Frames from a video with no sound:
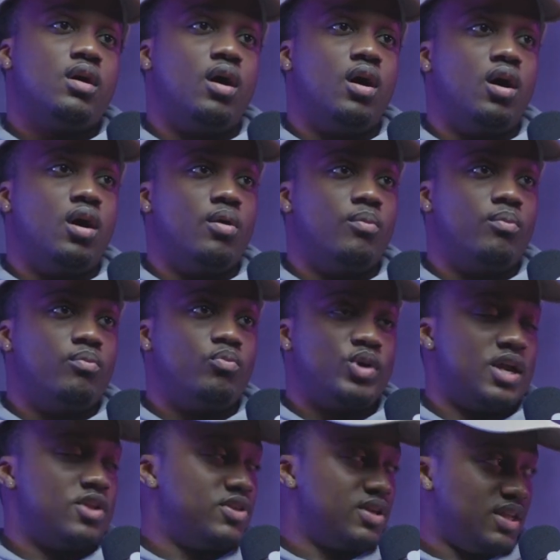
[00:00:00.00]
um, we
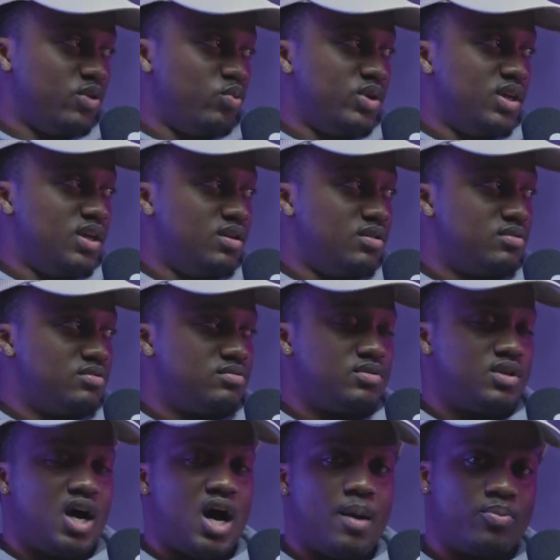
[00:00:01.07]
got to think, like, we
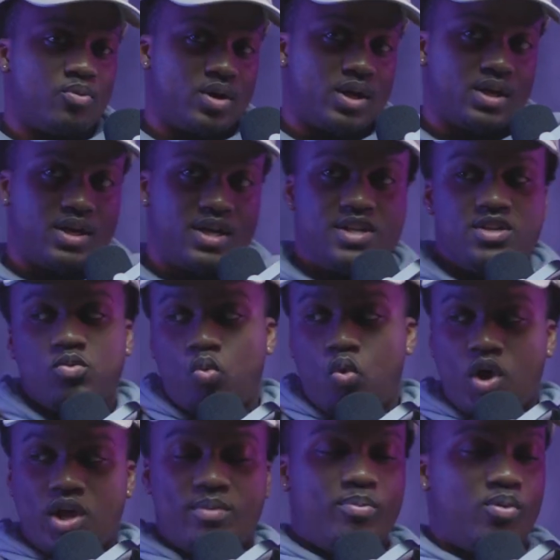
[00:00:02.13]
operate in
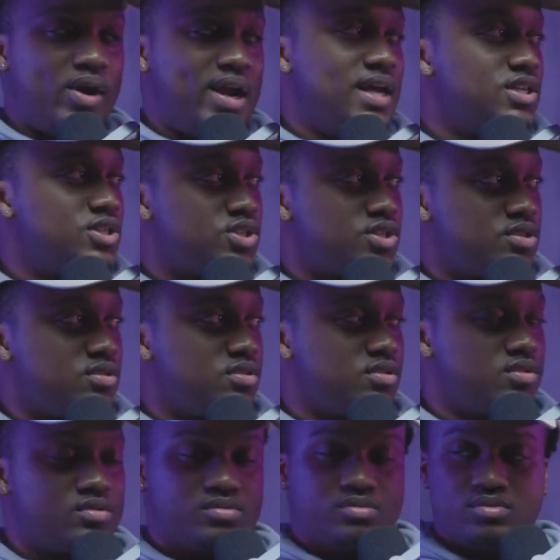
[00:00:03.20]
one branch
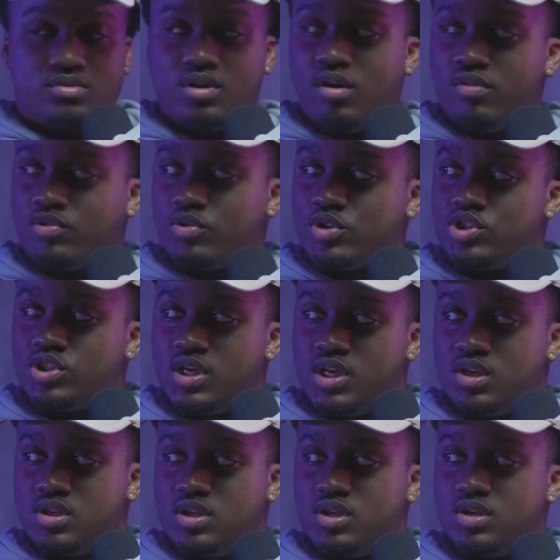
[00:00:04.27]
of
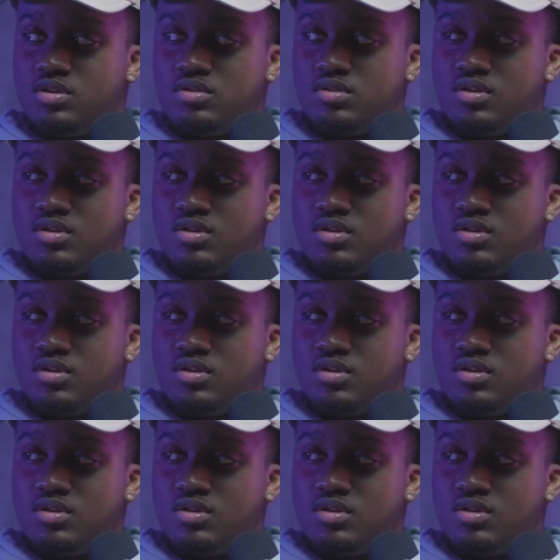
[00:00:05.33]
Christianity.